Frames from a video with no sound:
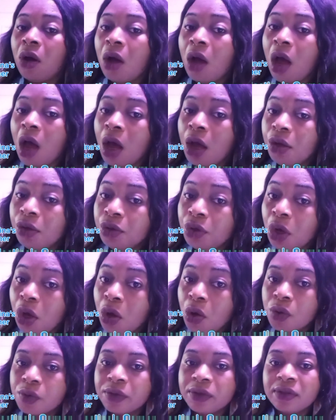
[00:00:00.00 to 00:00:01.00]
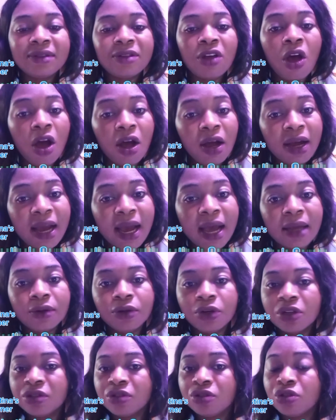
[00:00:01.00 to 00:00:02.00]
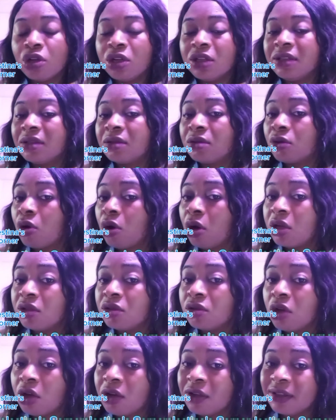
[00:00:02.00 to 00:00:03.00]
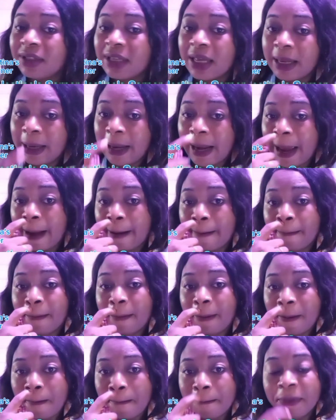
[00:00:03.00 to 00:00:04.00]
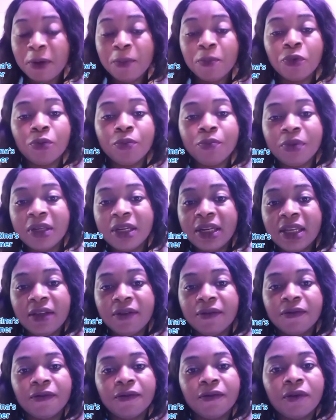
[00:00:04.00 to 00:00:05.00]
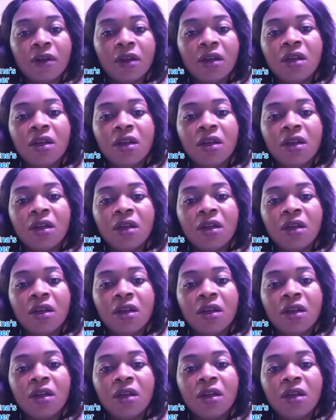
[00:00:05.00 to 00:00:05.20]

Although hunger does not cause ulcer like people believe.